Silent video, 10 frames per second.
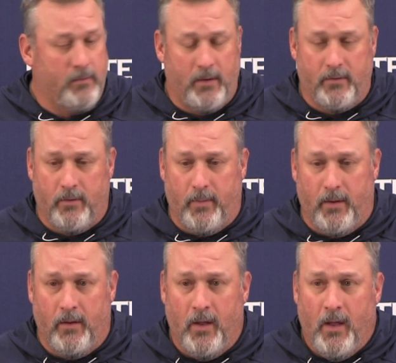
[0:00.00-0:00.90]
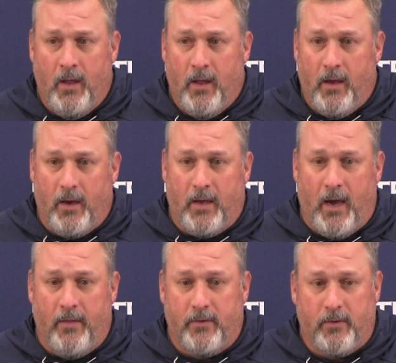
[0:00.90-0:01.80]
He's going to be a
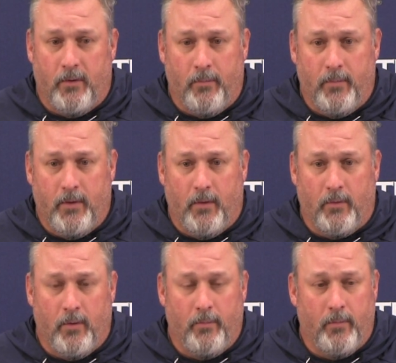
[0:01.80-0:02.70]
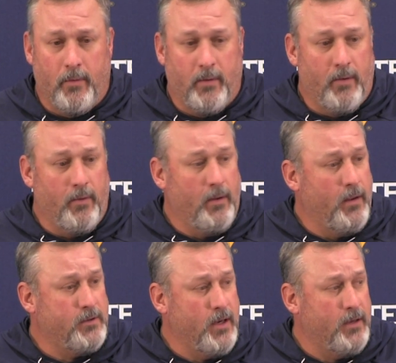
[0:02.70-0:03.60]
guy that's going to, you know, going to get
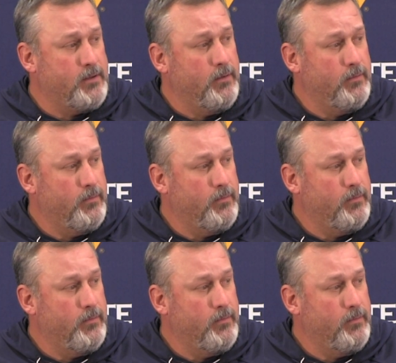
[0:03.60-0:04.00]
a chance to